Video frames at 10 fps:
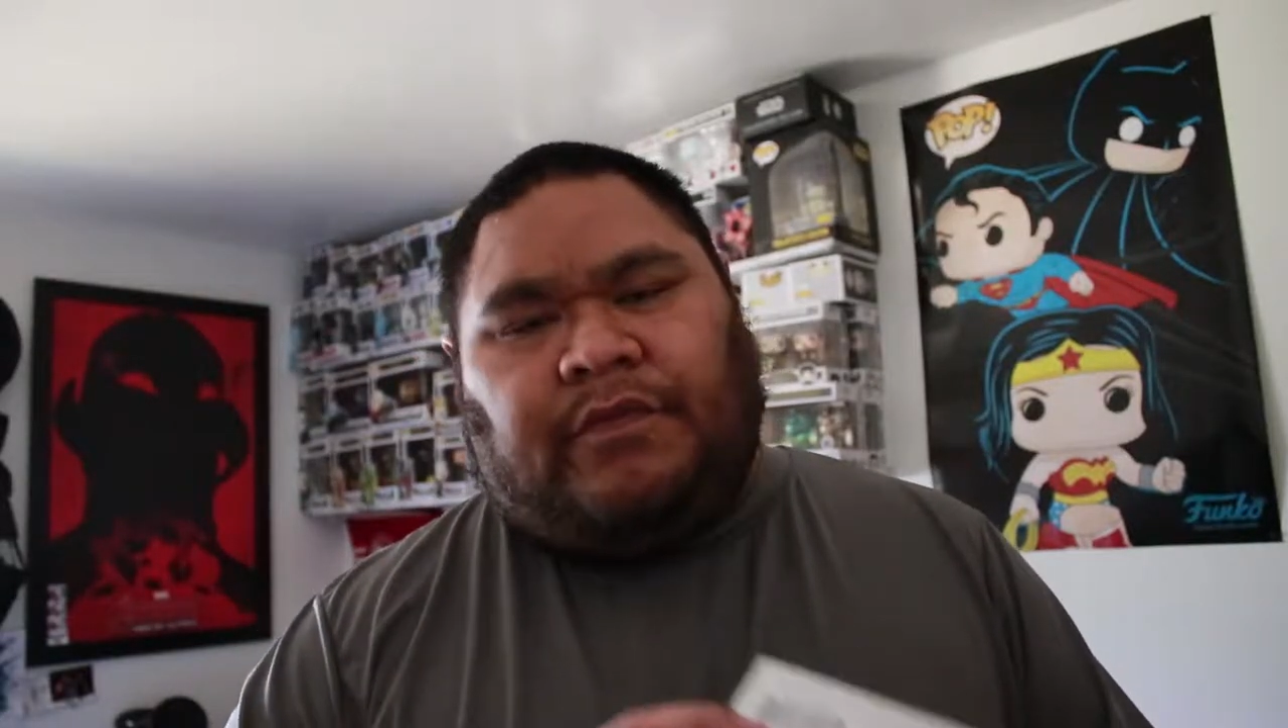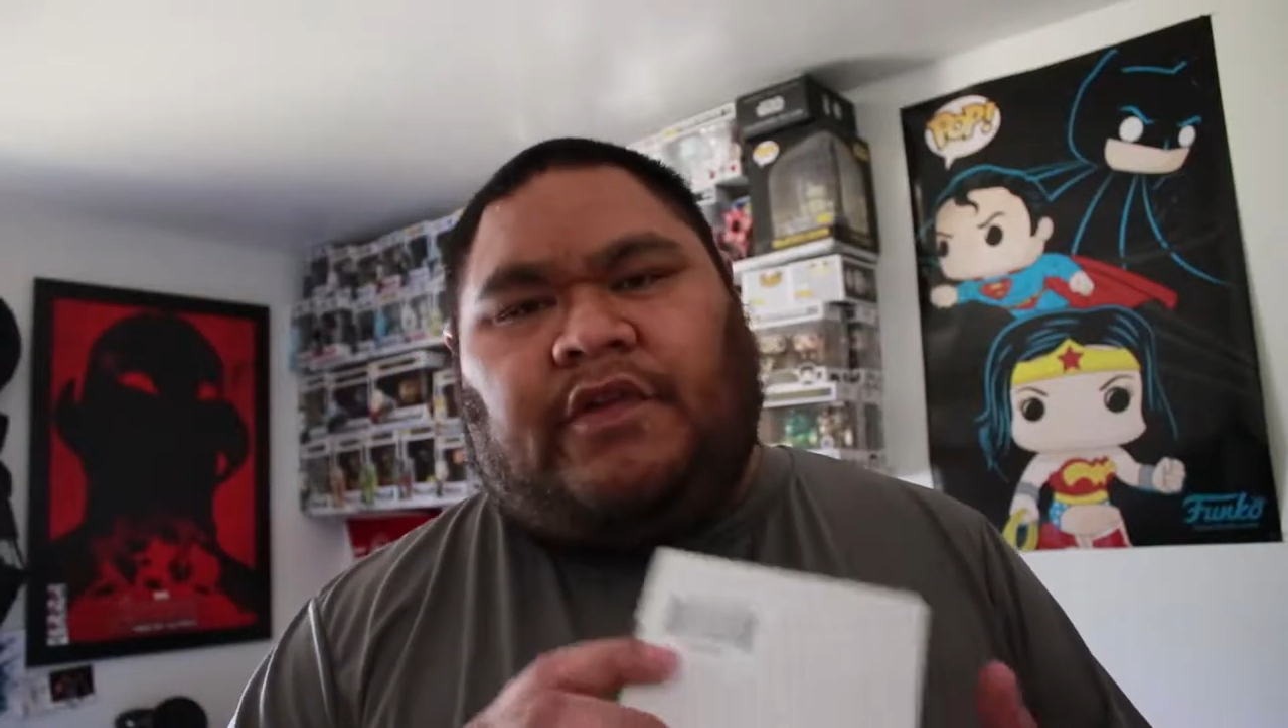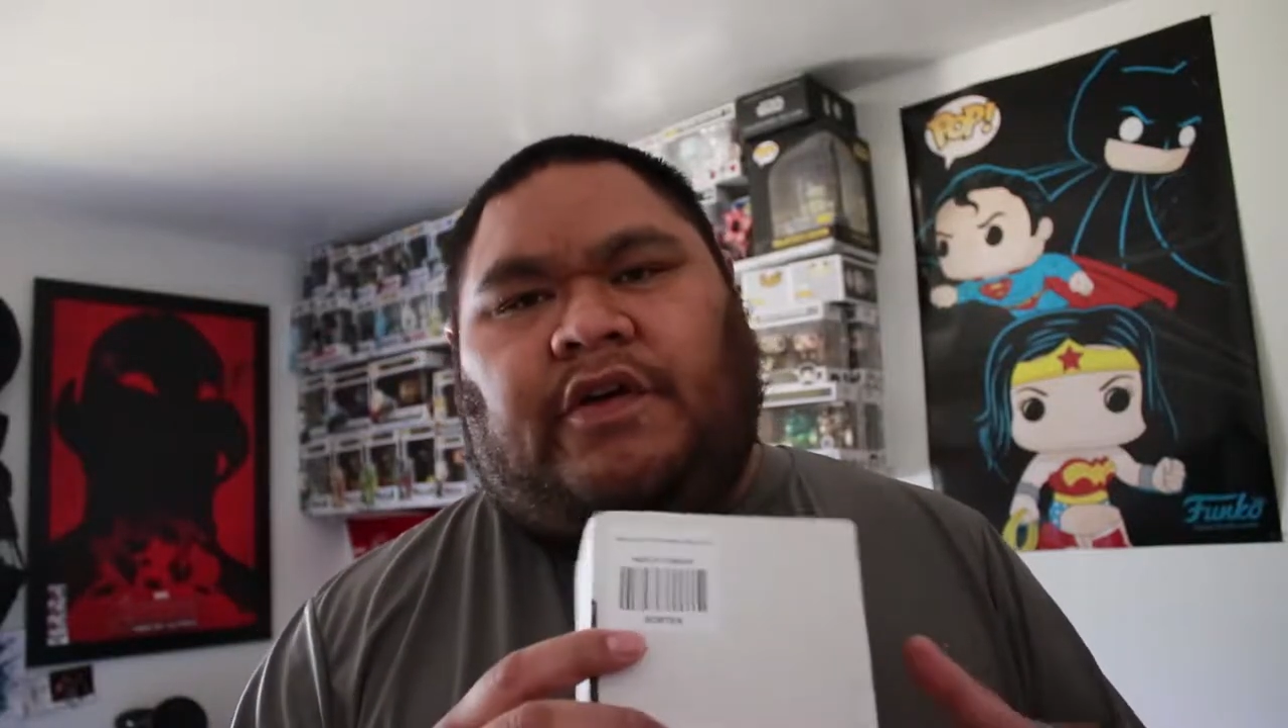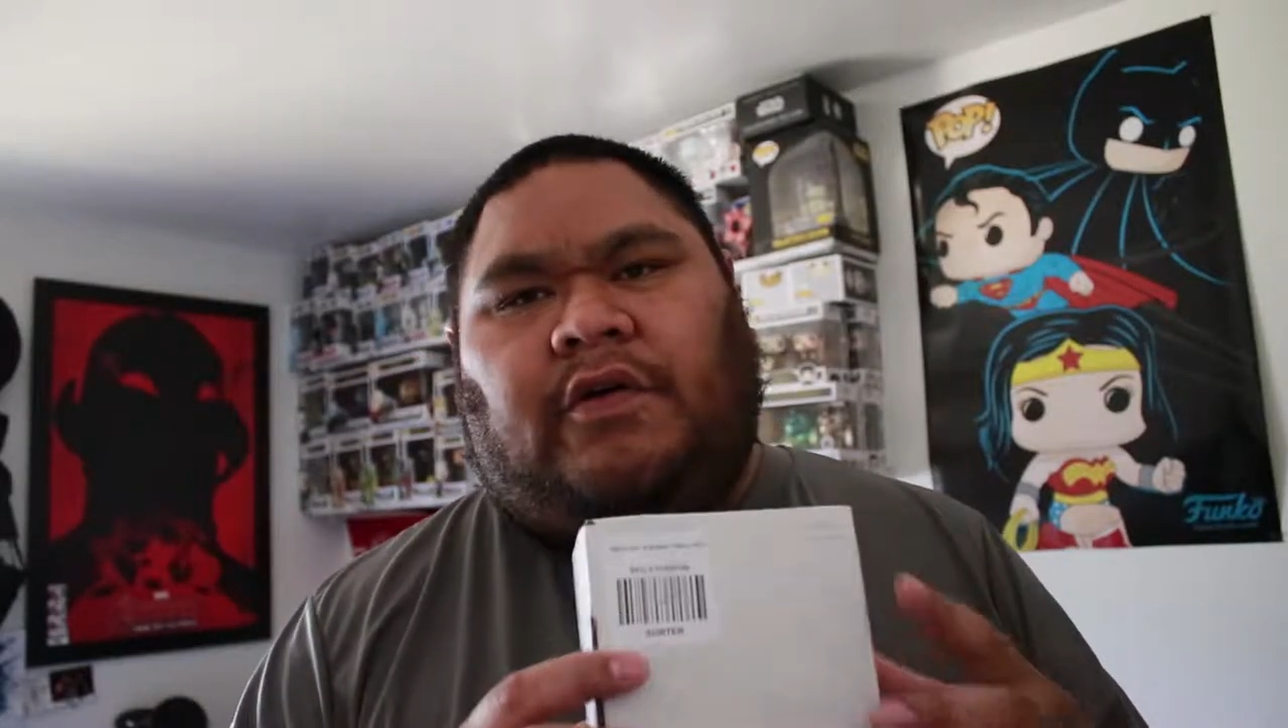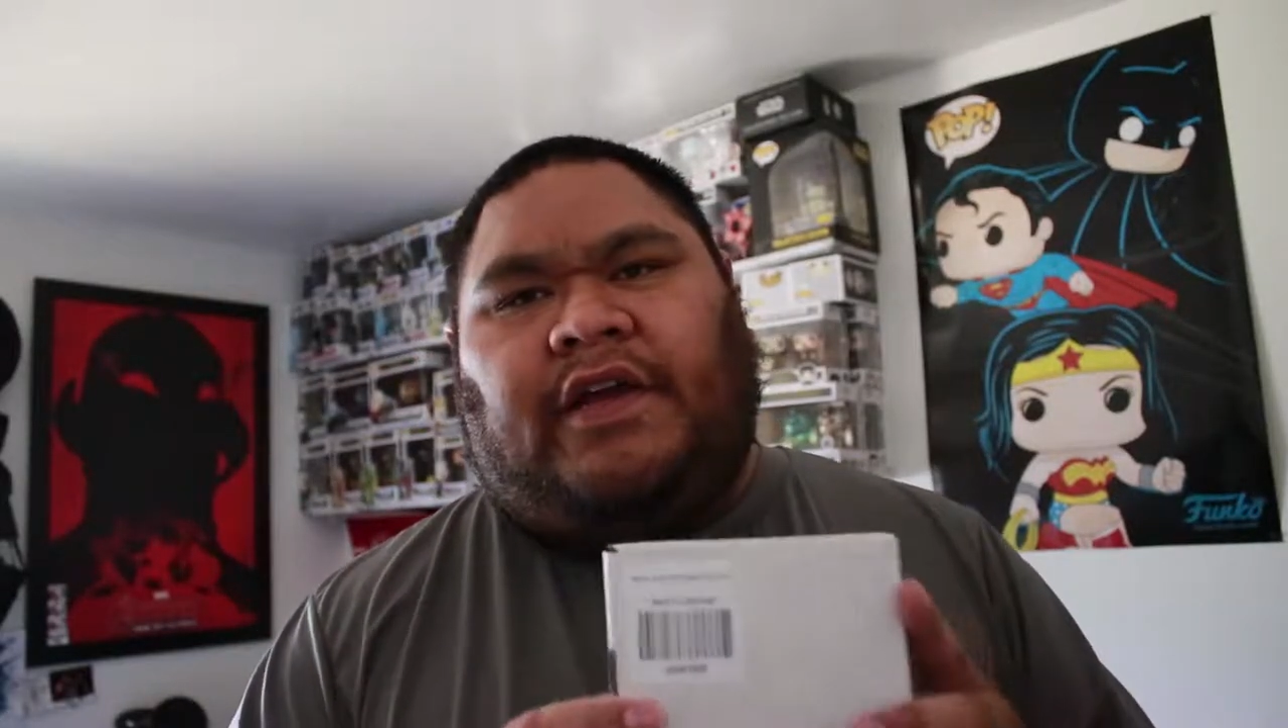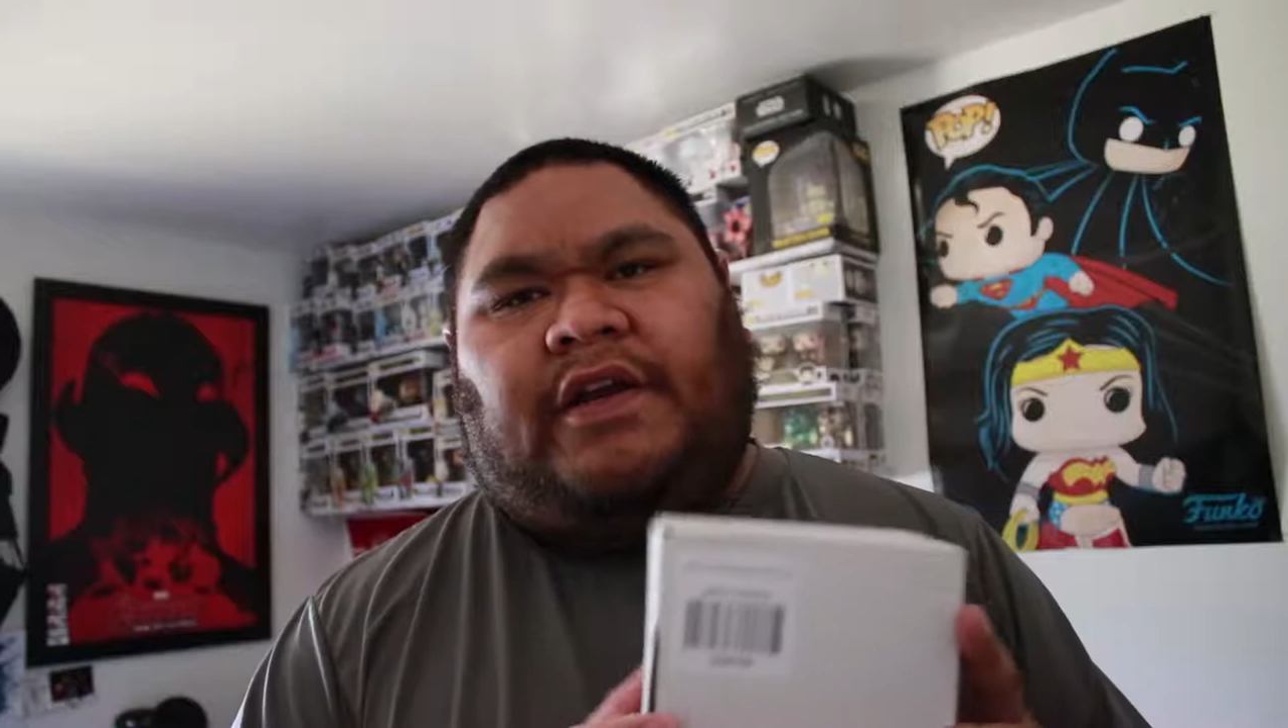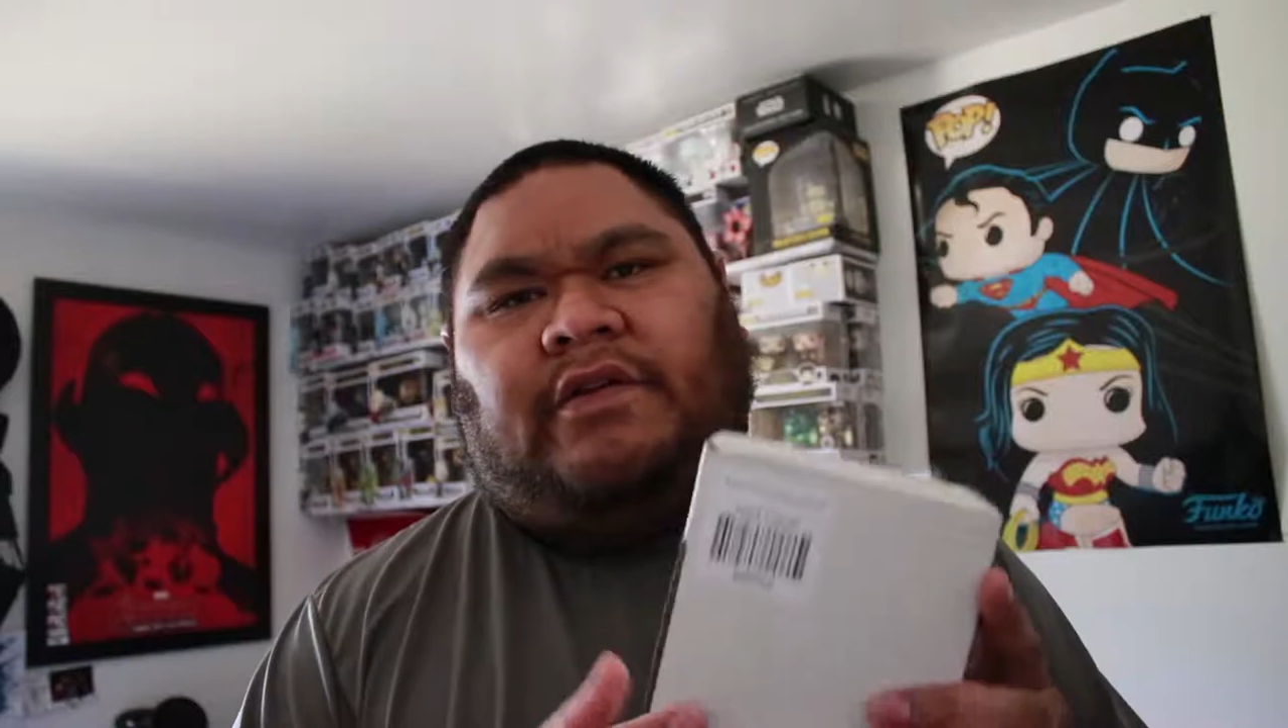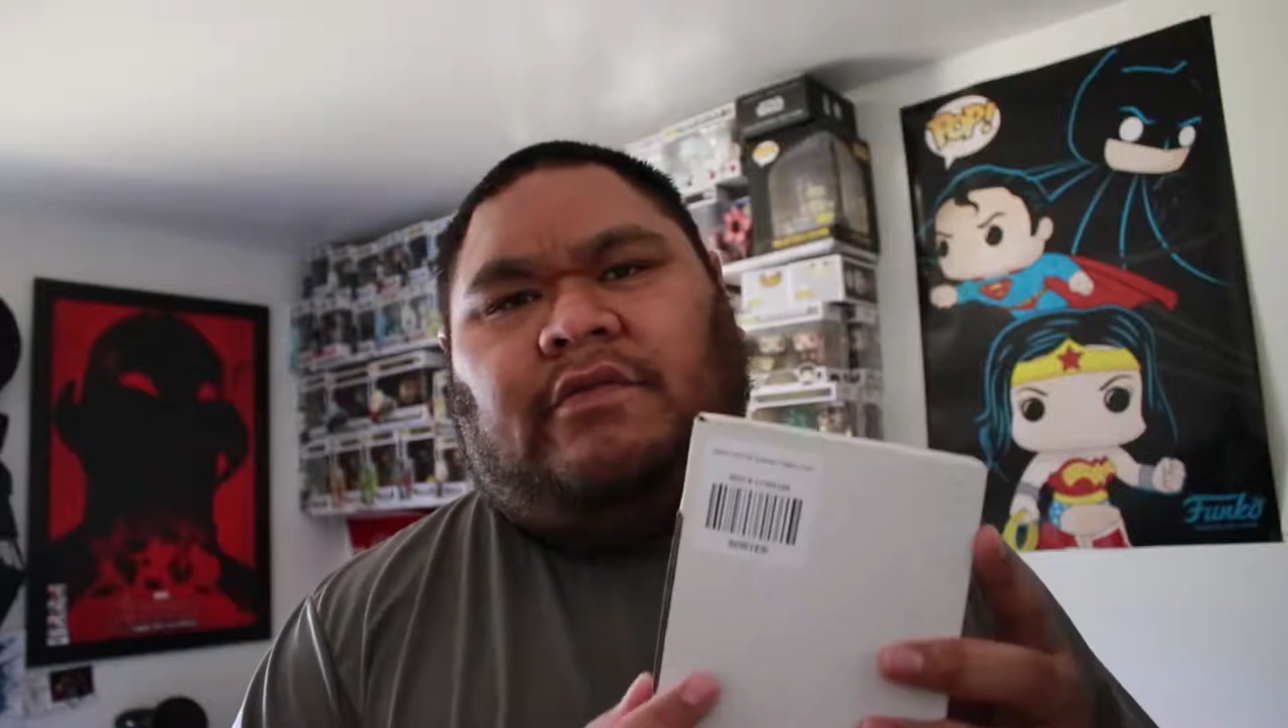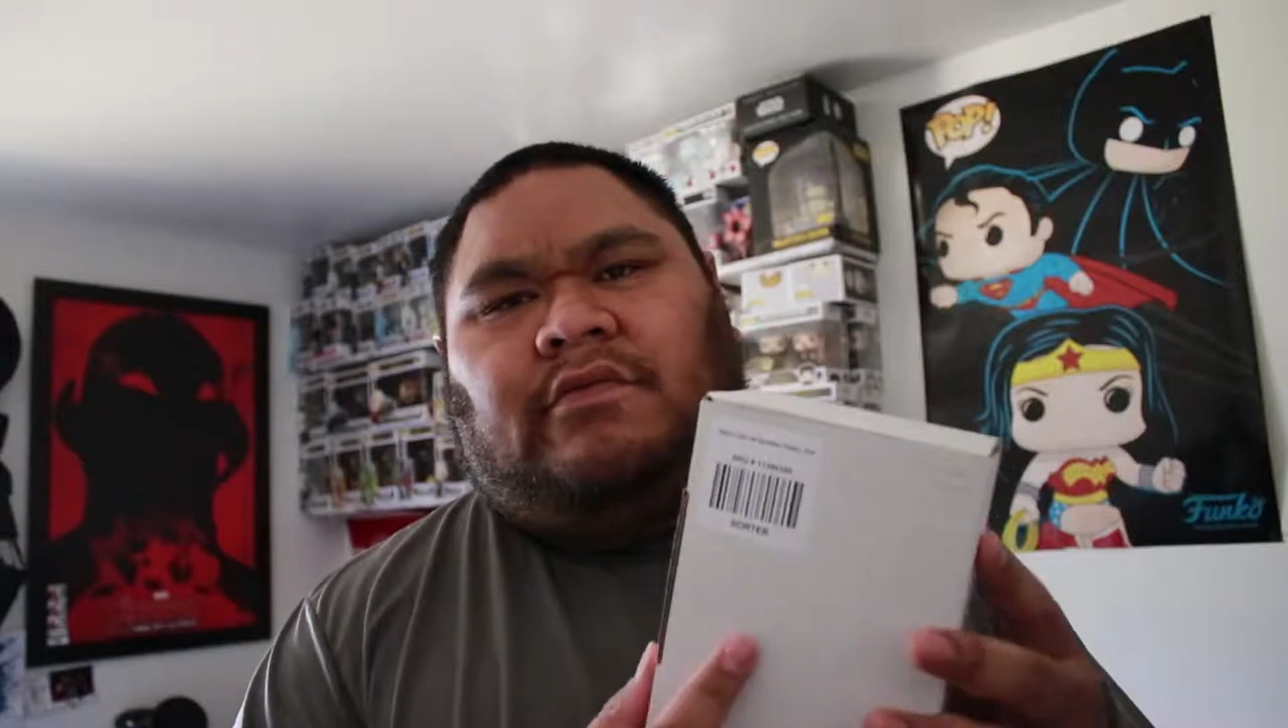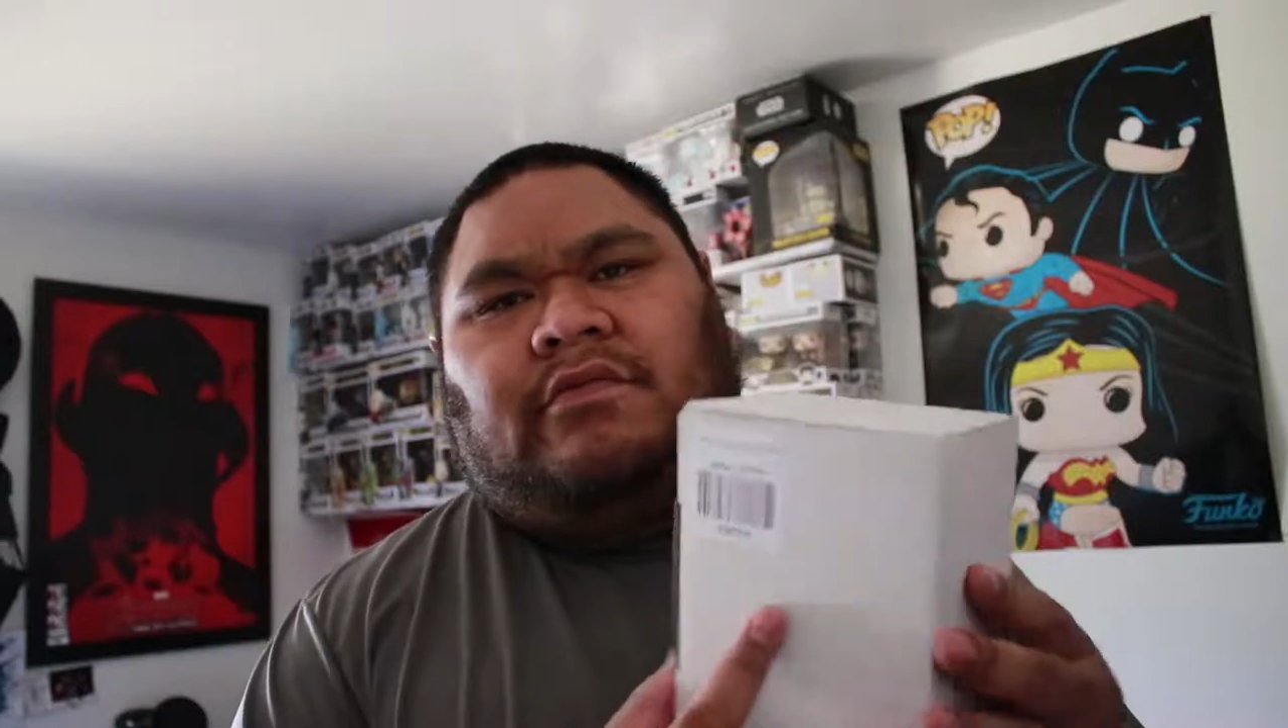the Olena.